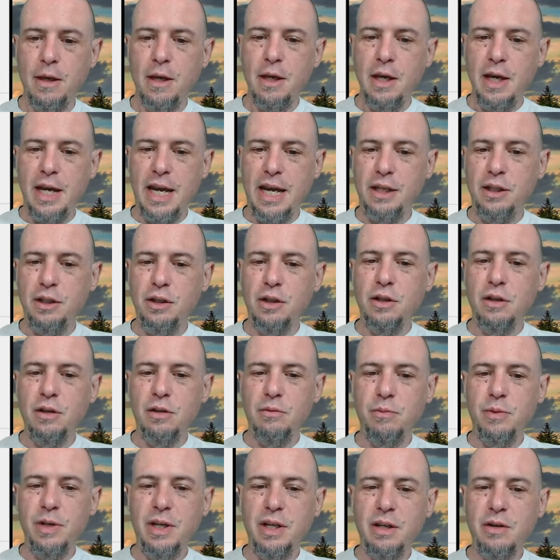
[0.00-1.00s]
and you can
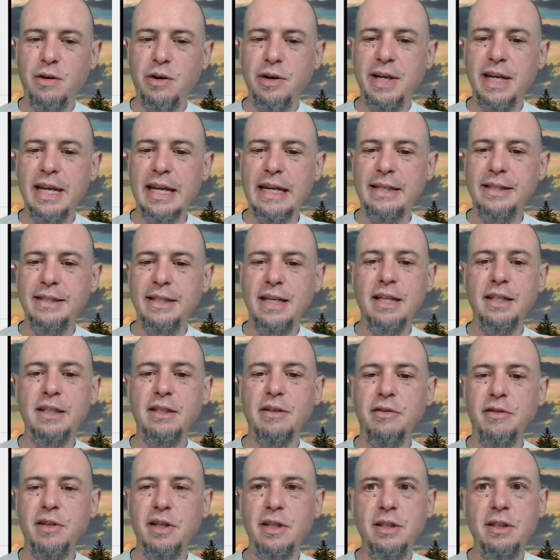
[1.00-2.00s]
we can already get a sense
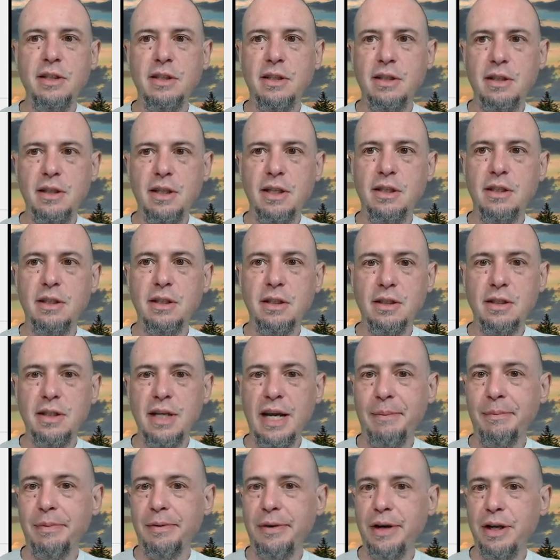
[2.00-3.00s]
of this is a this is a
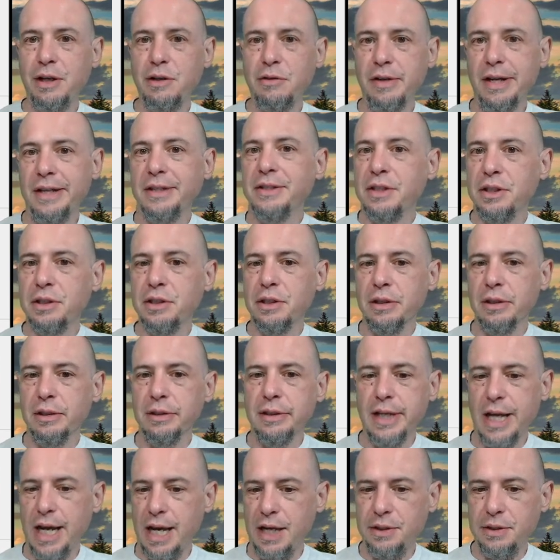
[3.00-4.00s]
temporary transitional
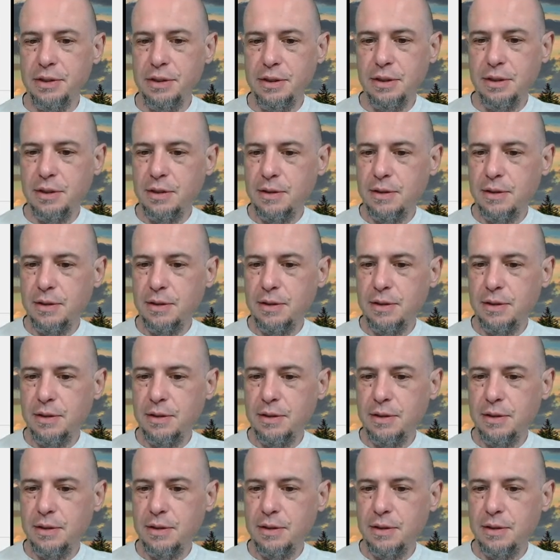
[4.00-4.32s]
test.